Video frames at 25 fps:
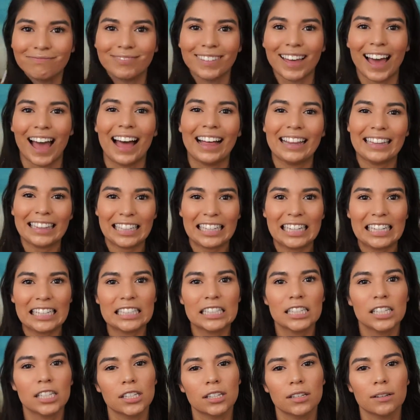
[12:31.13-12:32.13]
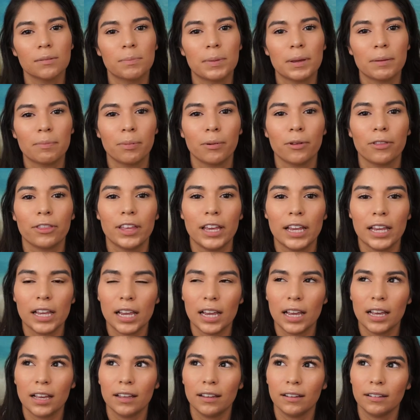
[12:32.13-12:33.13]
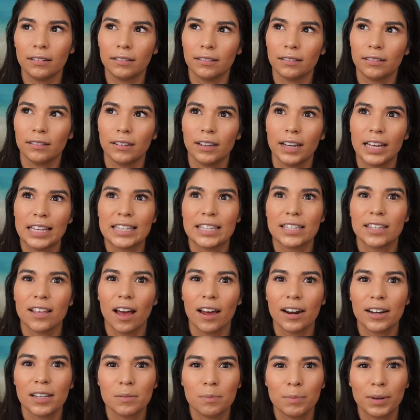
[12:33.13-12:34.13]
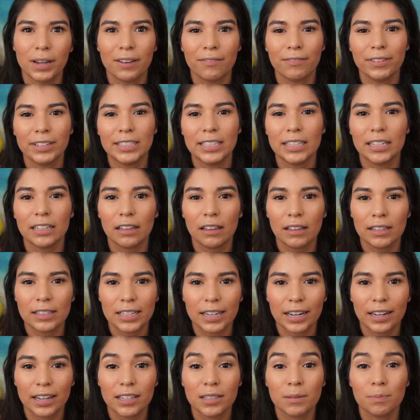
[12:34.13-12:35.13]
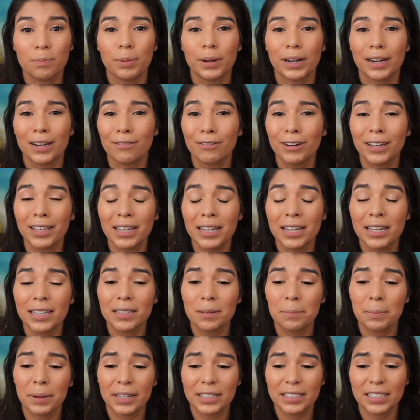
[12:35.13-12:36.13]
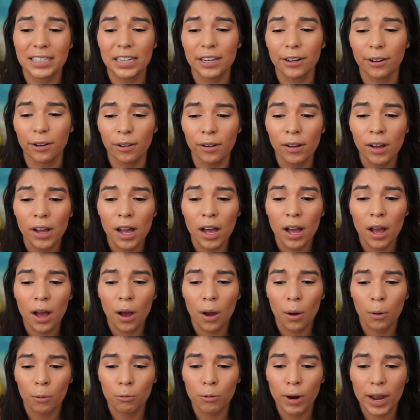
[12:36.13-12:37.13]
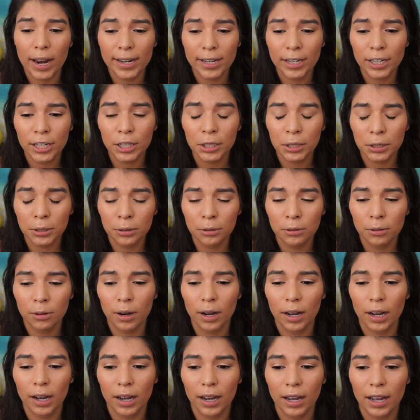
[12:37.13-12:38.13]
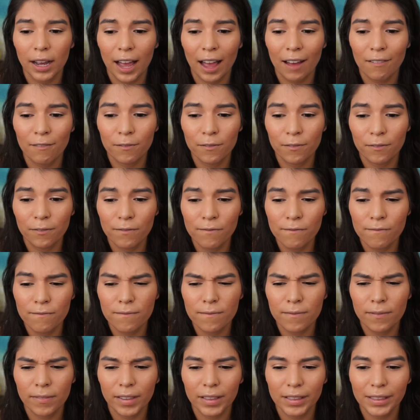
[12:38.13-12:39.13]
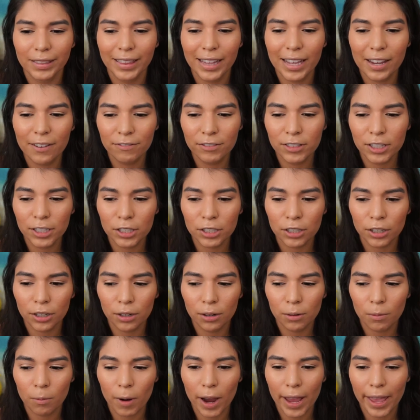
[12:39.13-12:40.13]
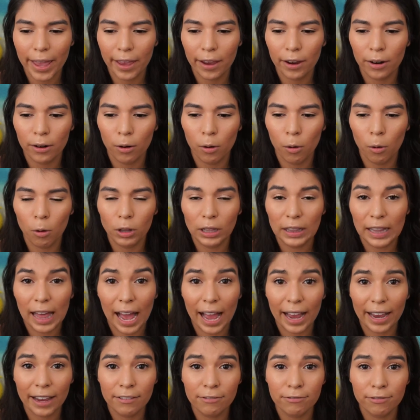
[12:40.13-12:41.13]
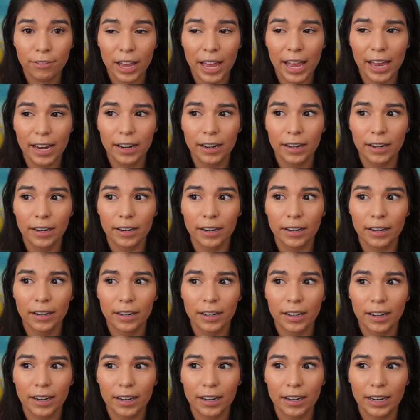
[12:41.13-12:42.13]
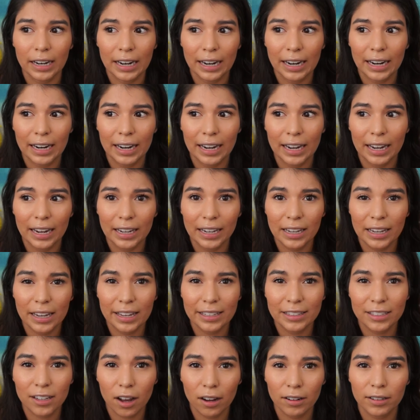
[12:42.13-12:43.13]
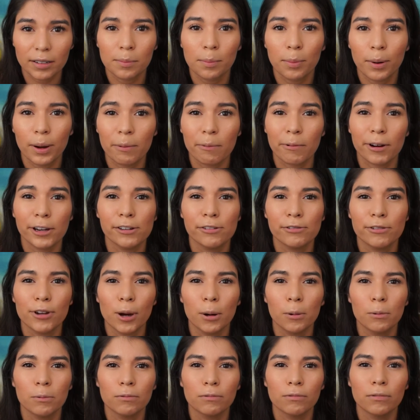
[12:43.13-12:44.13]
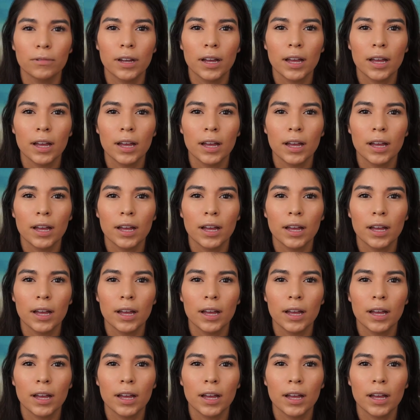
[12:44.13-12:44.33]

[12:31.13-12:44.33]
that leads to people thinking it's not as big of a deal as it is, but it really is a big deal when you have lived a certain way your whole life and it's gotten to the point where you don't